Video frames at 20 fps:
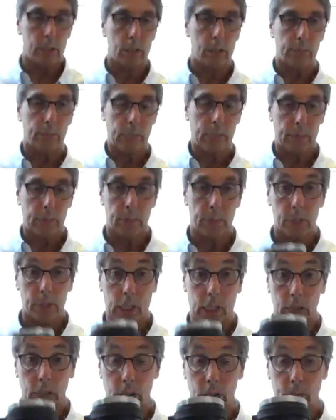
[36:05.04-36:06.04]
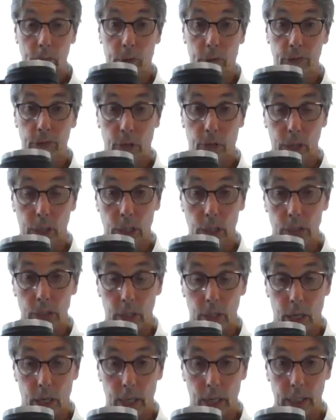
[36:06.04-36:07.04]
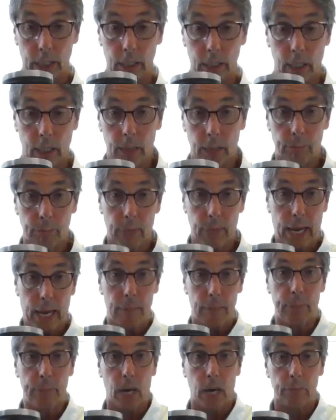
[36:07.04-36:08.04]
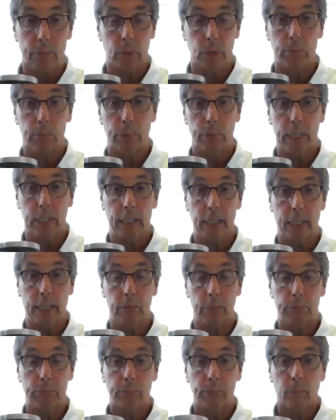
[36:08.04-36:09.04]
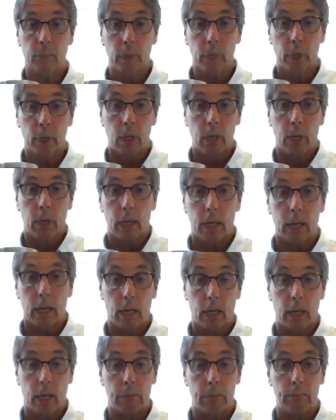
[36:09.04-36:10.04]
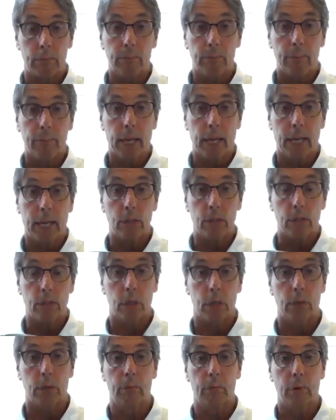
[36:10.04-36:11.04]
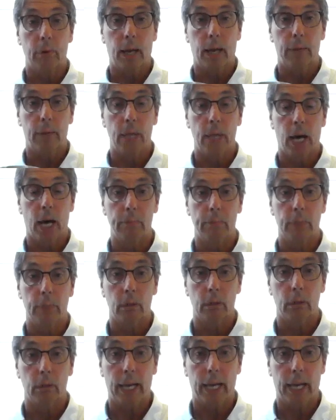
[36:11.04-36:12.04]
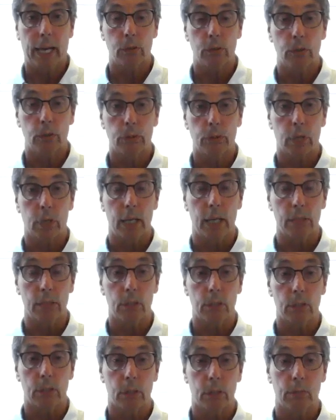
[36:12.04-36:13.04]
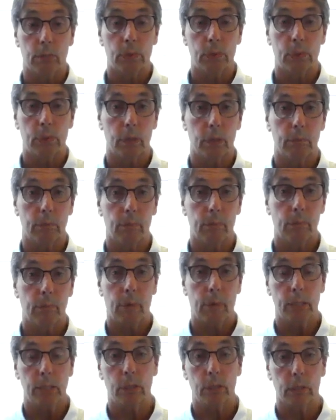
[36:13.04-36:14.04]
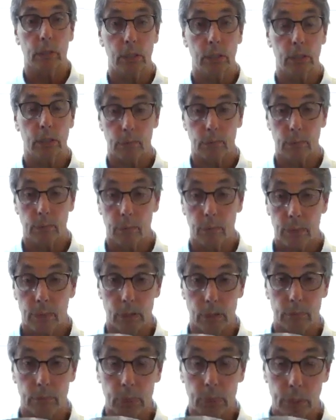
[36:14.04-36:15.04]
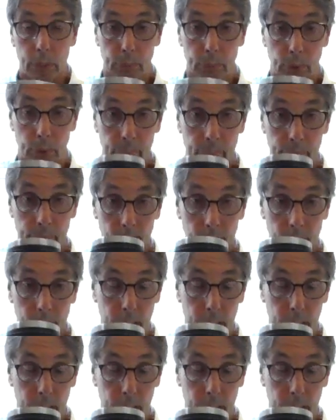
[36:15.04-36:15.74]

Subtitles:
September session, we focused on abdominal breathing and some abdominal exercises. Some basically some simple